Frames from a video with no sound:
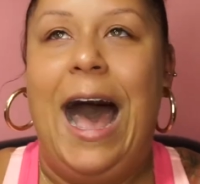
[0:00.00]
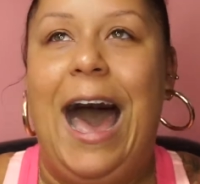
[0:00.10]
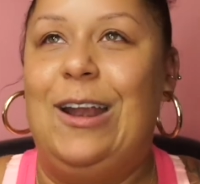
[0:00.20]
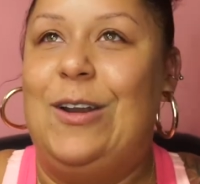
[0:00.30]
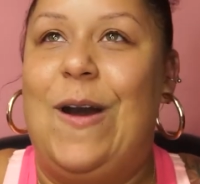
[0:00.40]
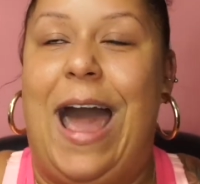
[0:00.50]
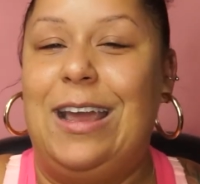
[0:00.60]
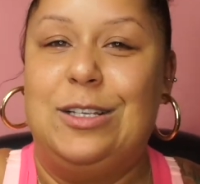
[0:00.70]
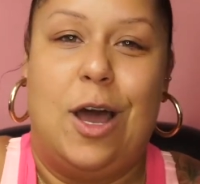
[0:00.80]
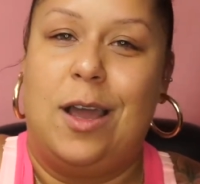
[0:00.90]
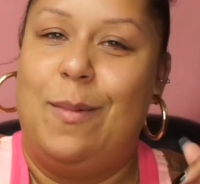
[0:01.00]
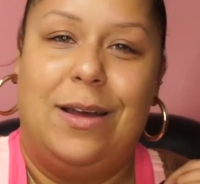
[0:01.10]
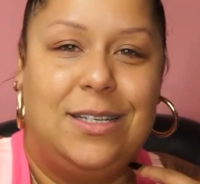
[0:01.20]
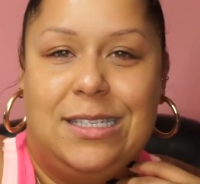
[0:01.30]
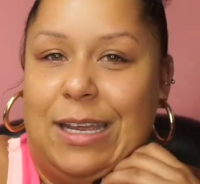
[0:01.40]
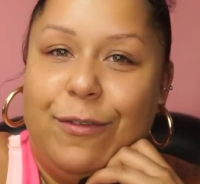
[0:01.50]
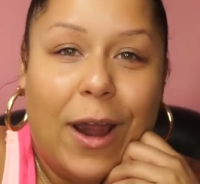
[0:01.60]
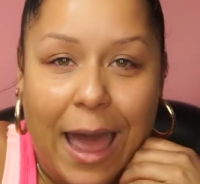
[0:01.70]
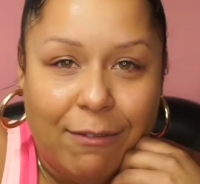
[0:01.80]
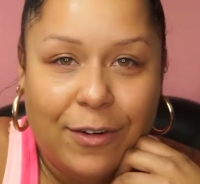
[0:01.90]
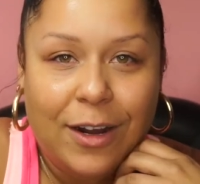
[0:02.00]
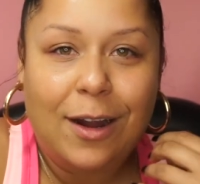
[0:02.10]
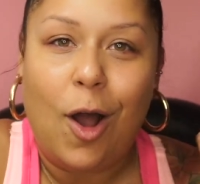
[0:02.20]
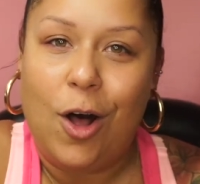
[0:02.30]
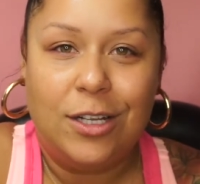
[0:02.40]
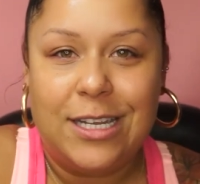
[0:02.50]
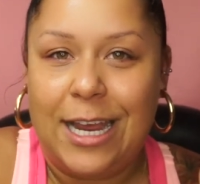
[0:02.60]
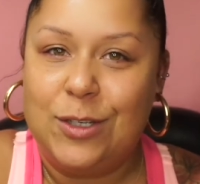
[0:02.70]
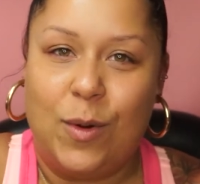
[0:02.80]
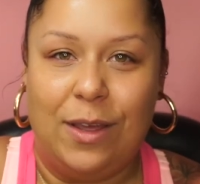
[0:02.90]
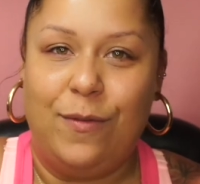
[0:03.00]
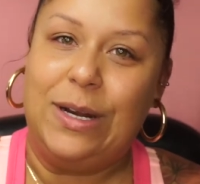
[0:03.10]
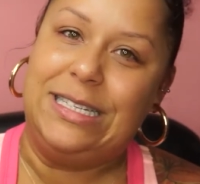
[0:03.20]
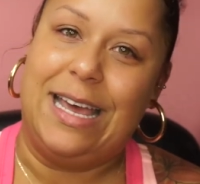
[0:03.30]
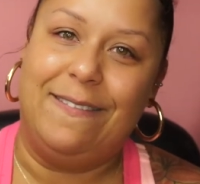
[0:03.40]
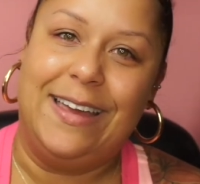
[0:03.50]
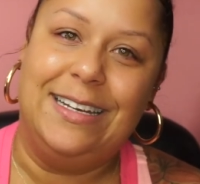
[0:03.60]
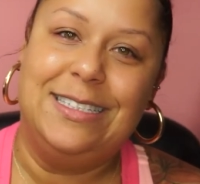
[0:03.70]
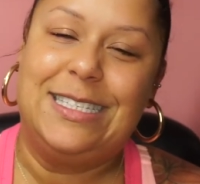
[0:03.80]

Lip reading: I don't know, I could talk about Disney forever, all day, 24/7.